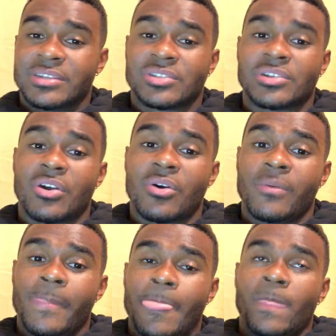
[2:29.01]
So
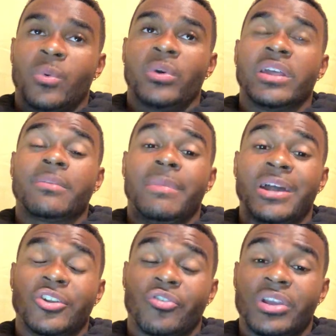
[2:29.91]
with my
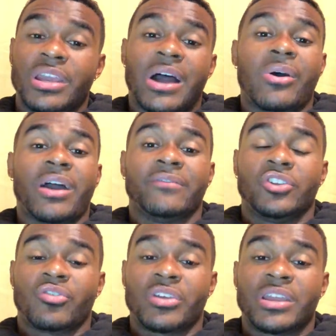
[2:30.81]
degree, I'll have a
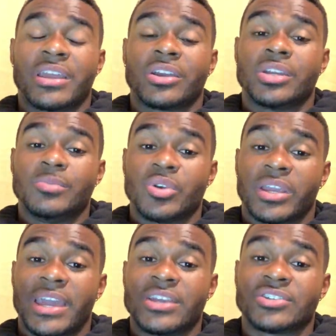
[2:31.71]
degree in
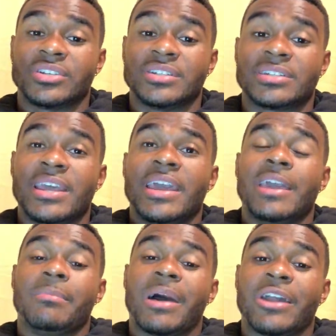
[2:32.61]
communications
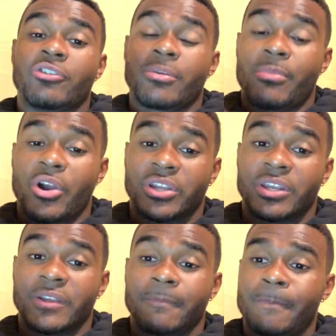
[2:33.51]
and minor in
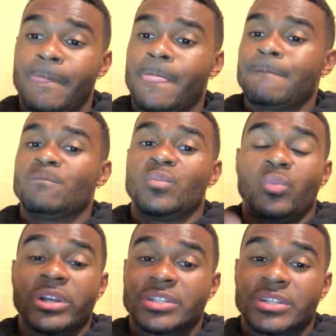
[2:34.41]
marketing,
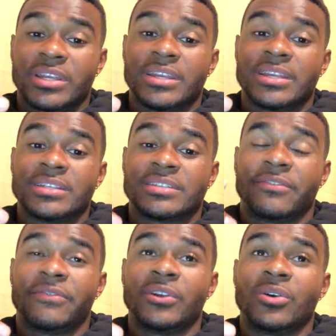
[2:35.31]
which is
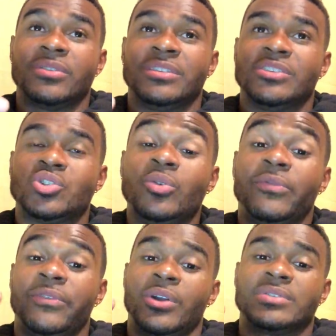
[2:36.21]
two
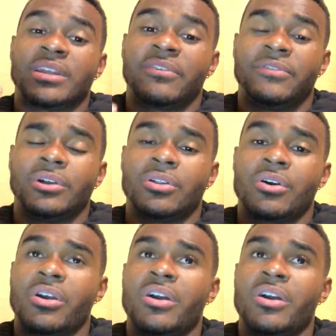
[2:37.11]
fields that I feel